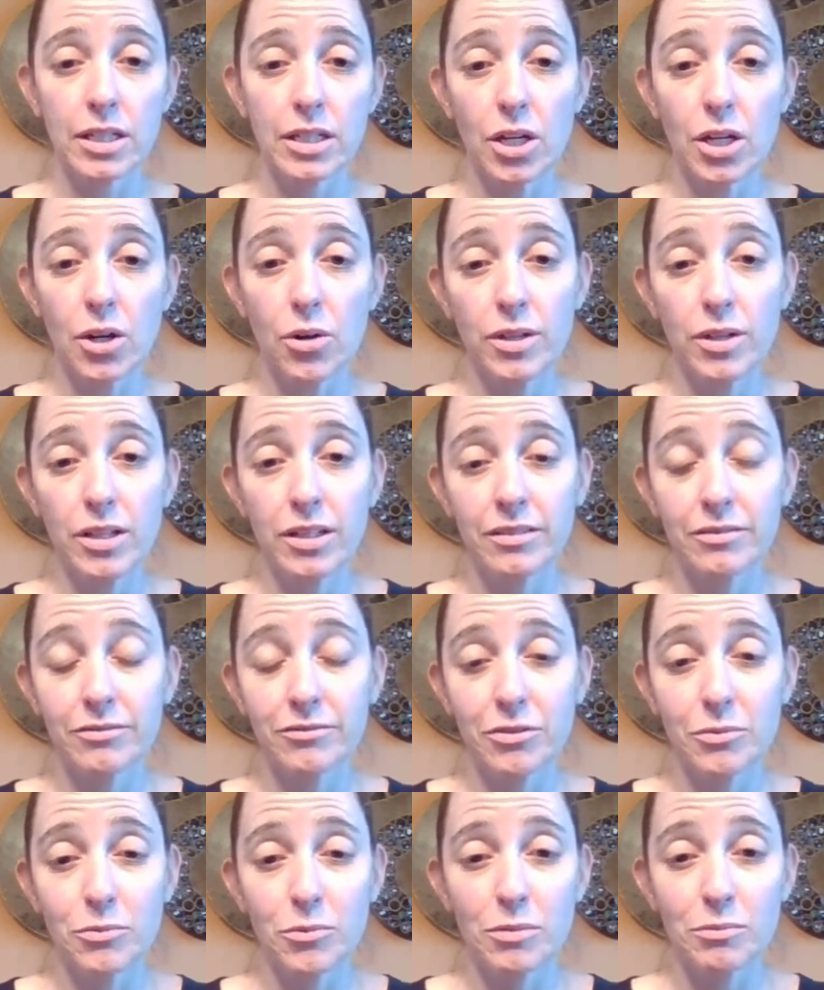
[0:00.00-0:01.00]
going
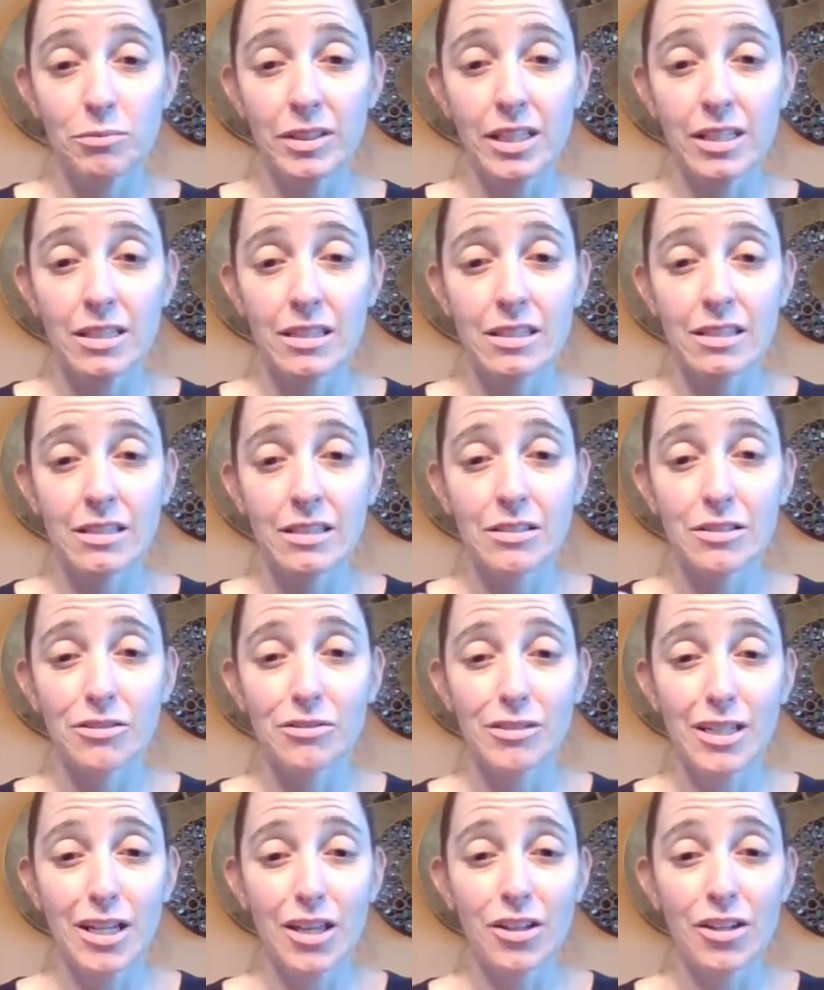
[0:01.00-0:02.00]
from one place
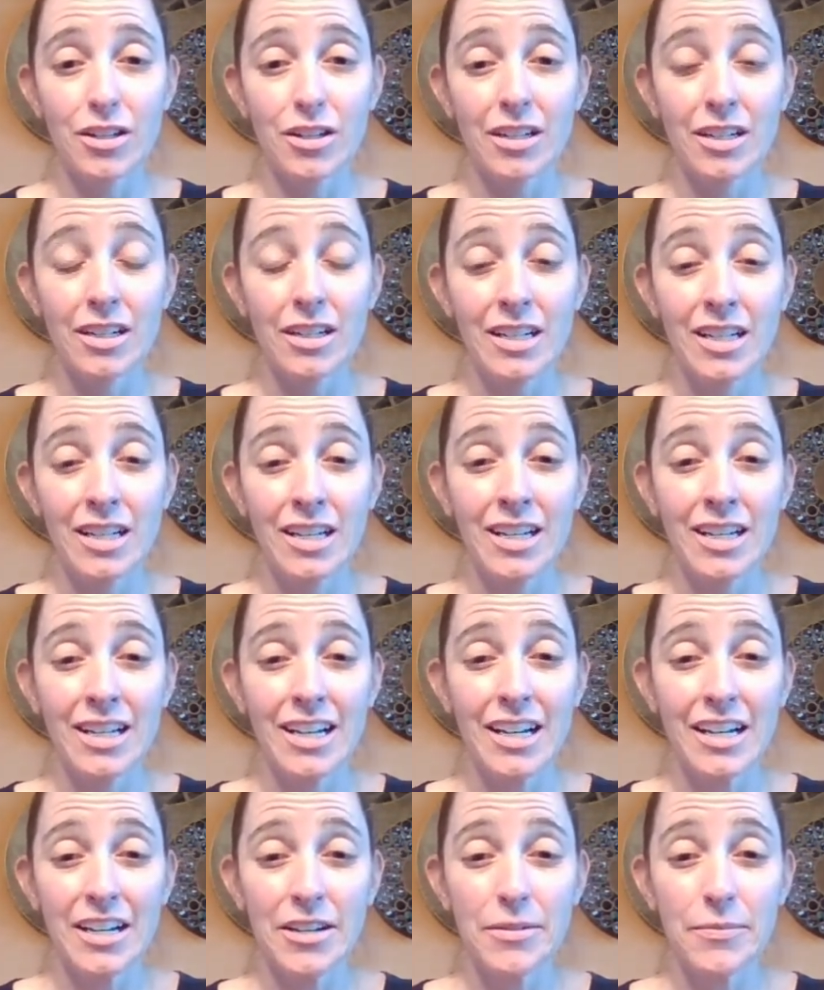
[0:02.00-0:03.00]
to another
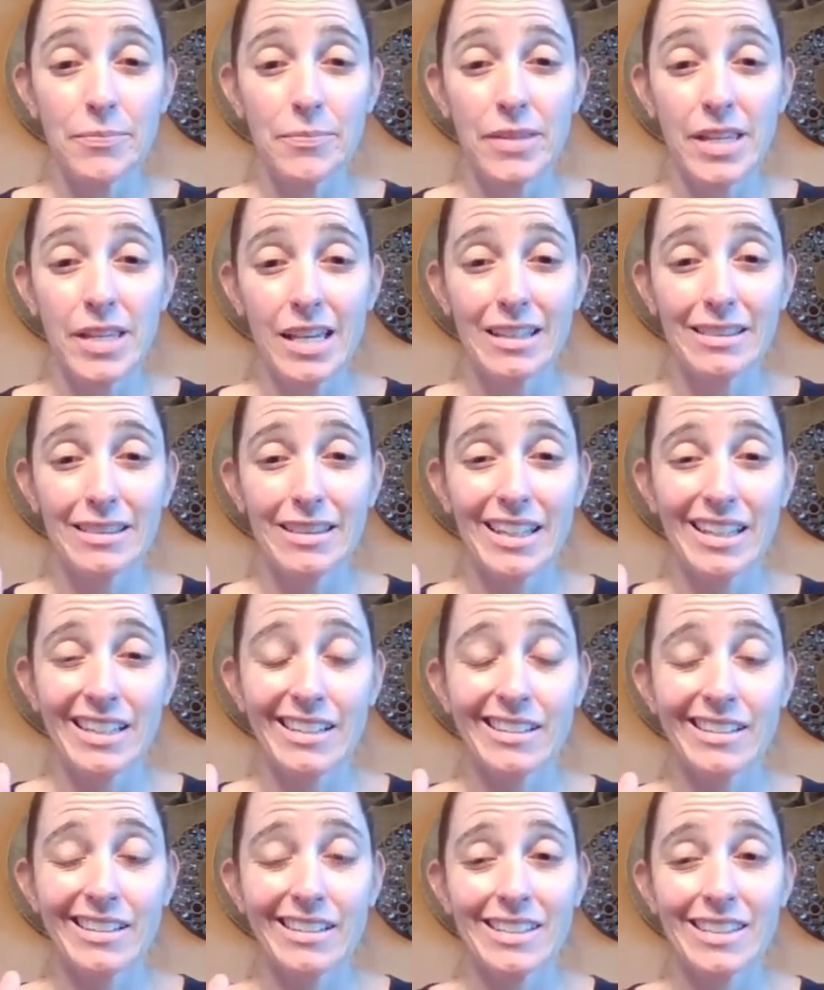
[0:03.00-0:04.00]
um,
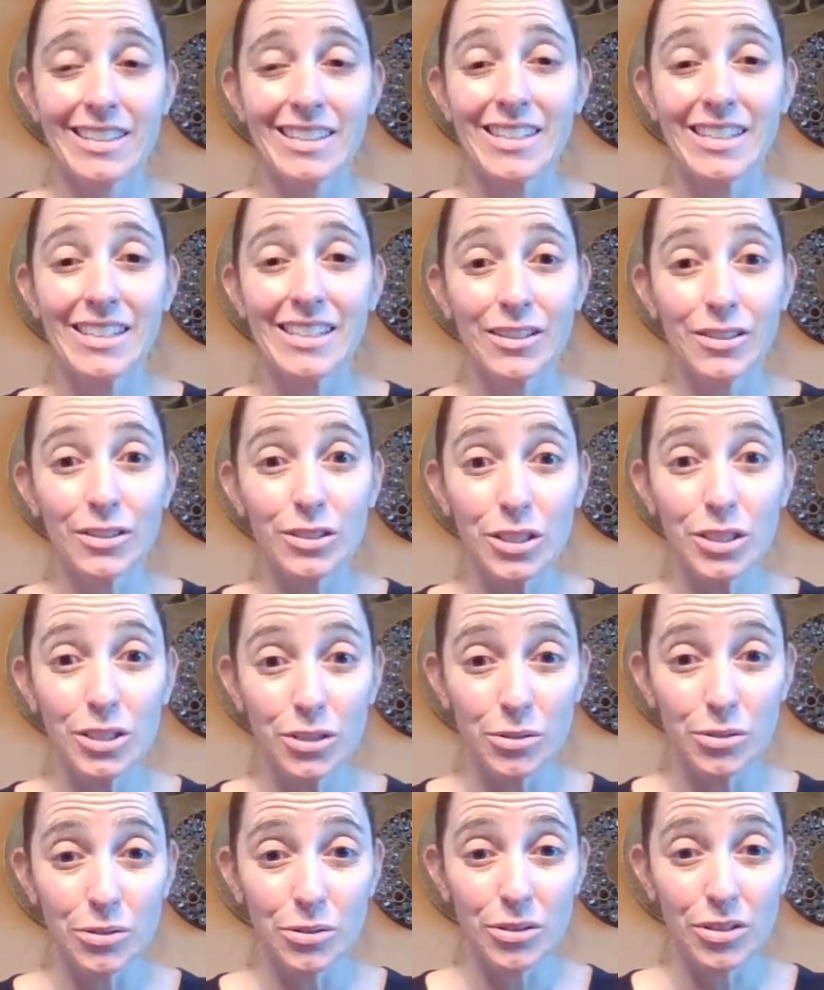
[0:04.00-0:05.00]
that is still
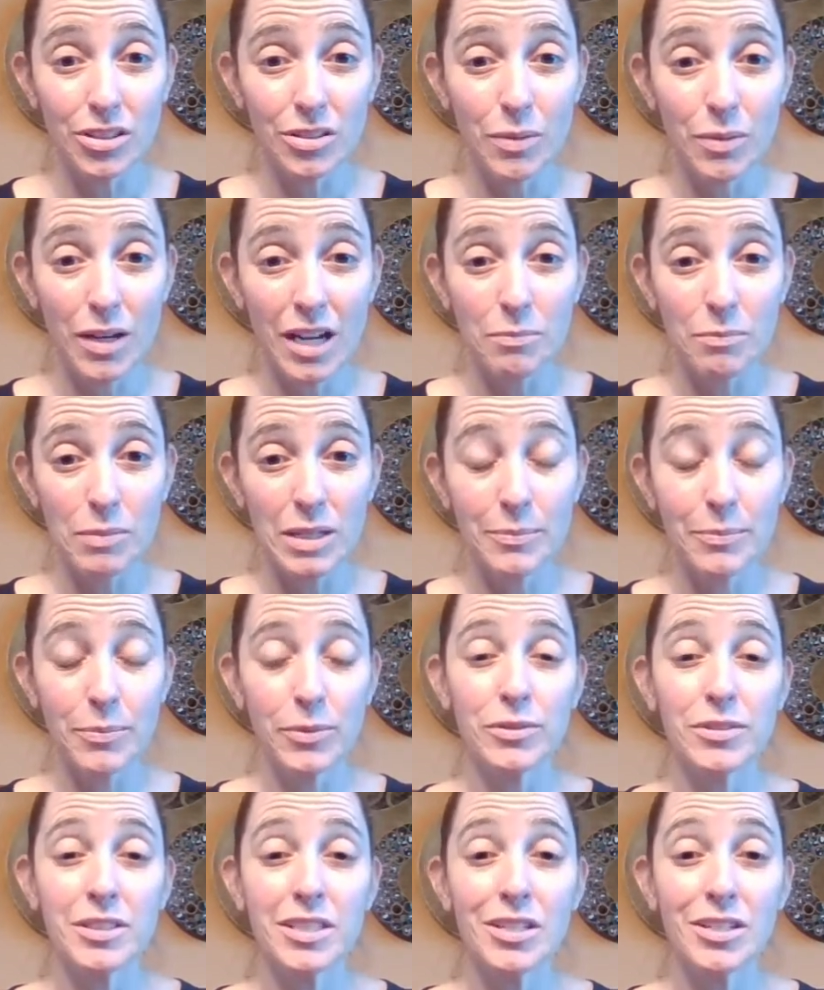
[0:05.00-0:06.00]
used by
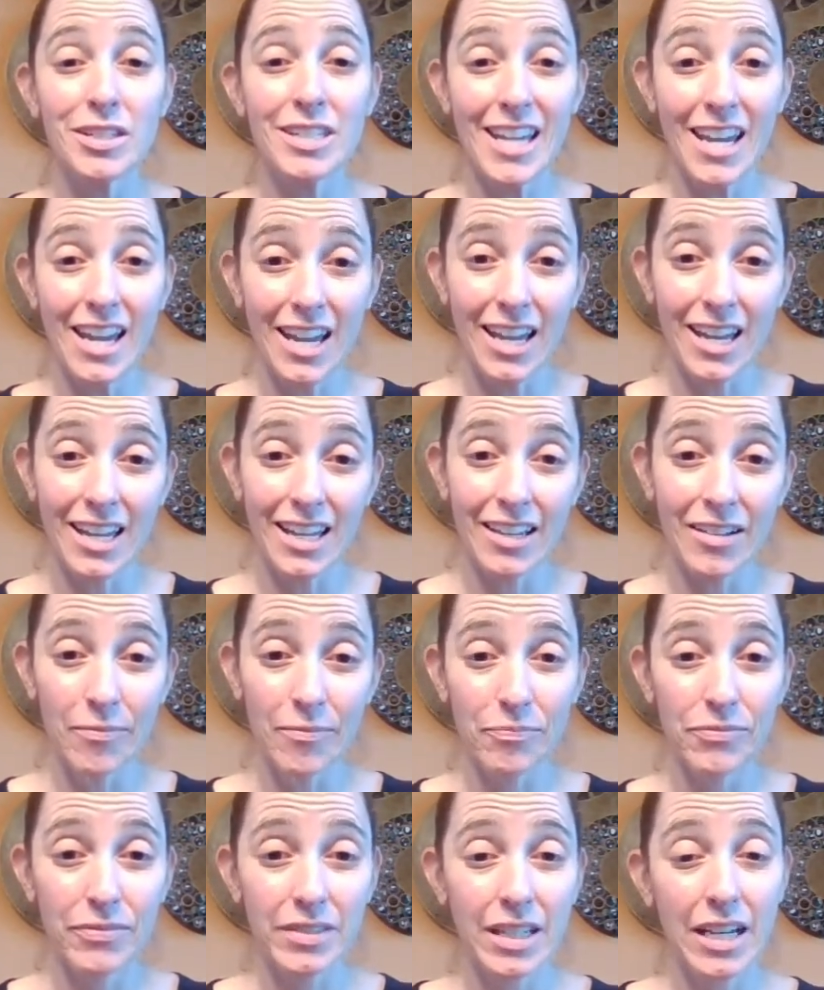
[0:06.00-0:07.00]
people today,
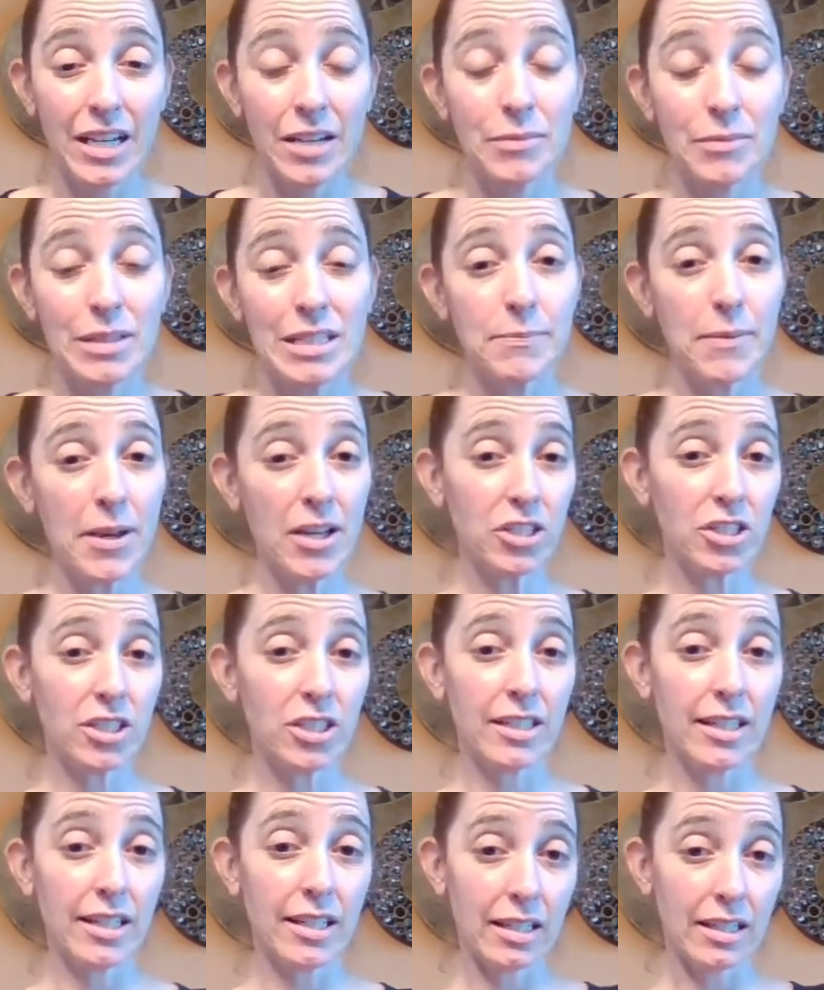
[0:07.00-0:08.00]
um,
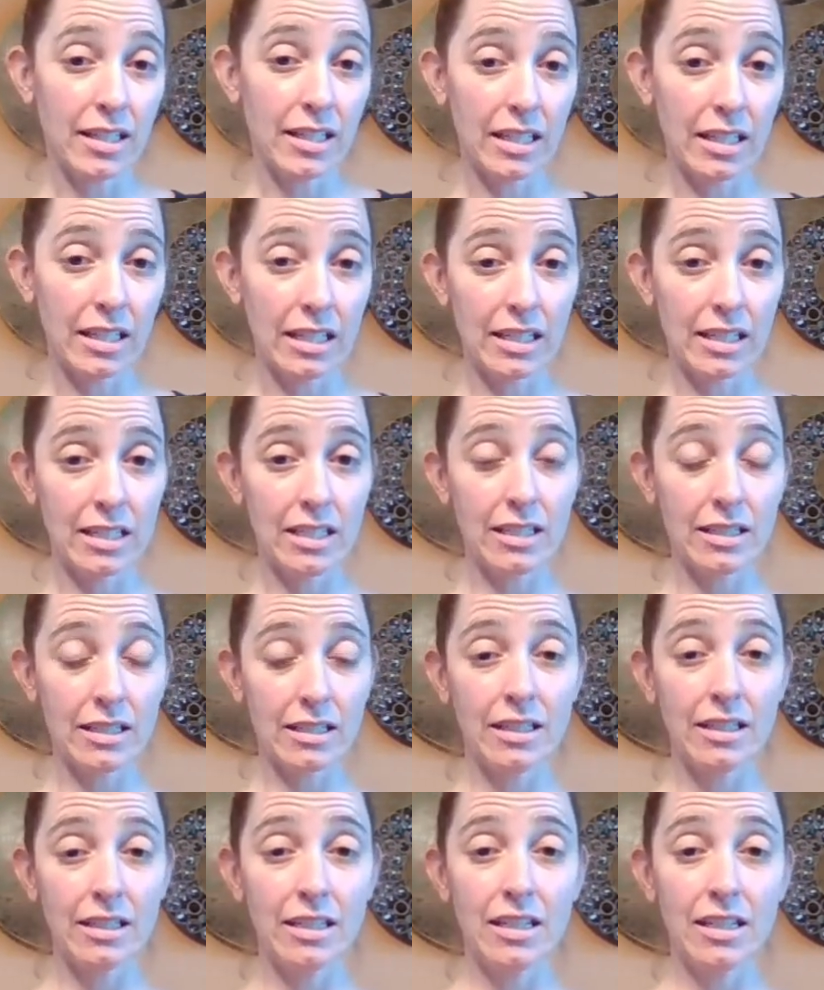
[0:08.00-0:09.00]
especially in uh,